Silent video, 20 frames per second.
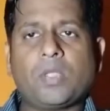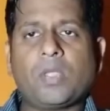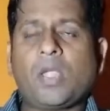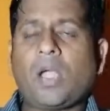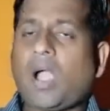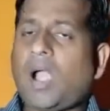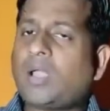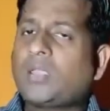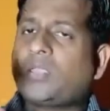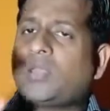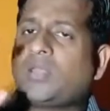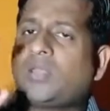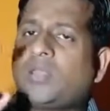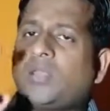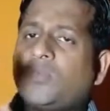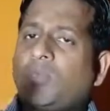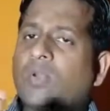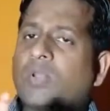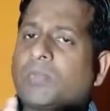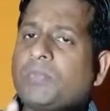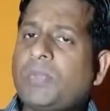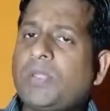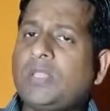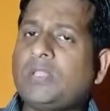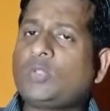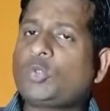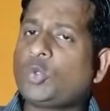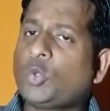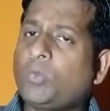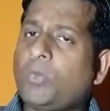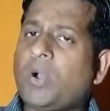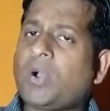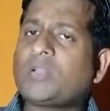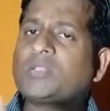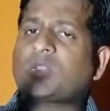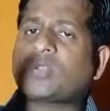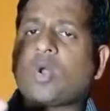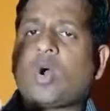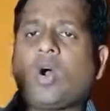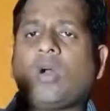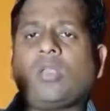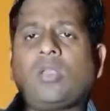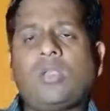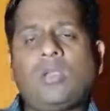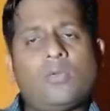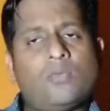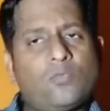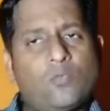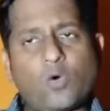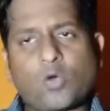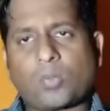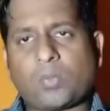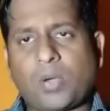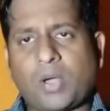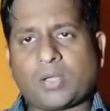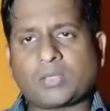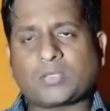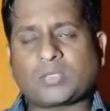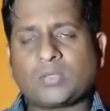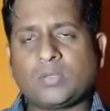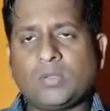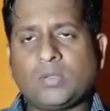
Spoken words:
Either it will be 2 marks or 4 marks.